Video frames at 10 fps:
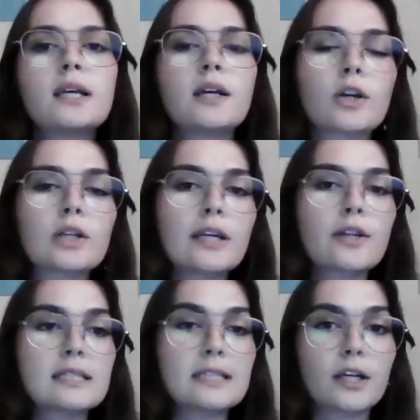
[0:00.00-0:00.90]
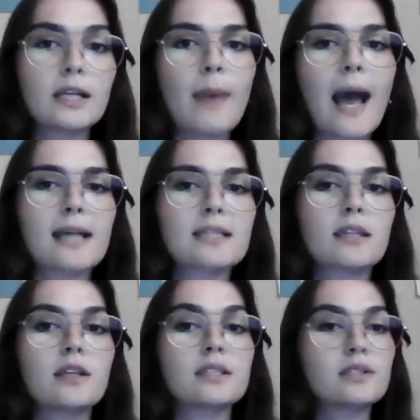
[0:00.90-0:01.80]
Earlier this year, he passed
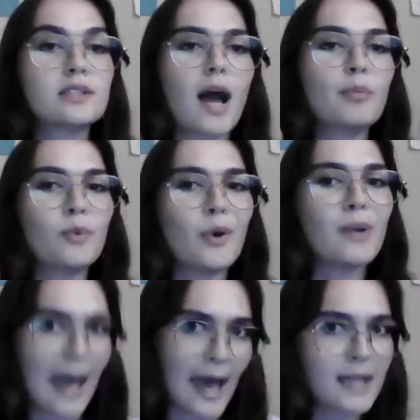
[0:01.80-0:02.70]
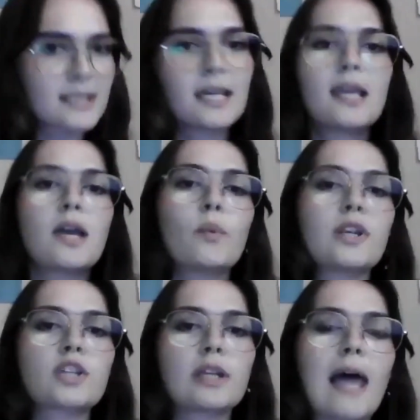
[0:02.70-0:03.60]
the Stop Woke Act,
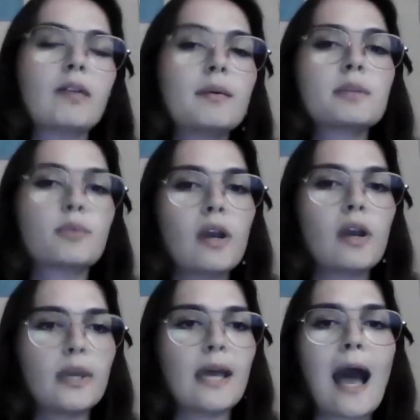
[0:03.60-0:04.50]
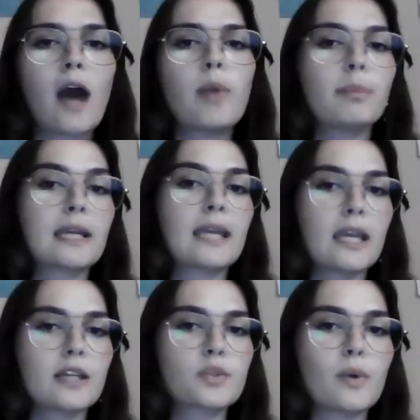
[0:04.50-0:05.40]
which allowed him to prohibit how public
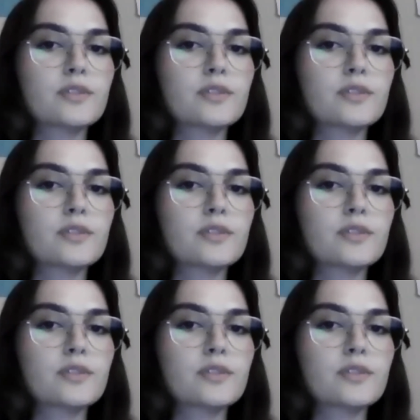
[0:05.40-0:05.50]
K-12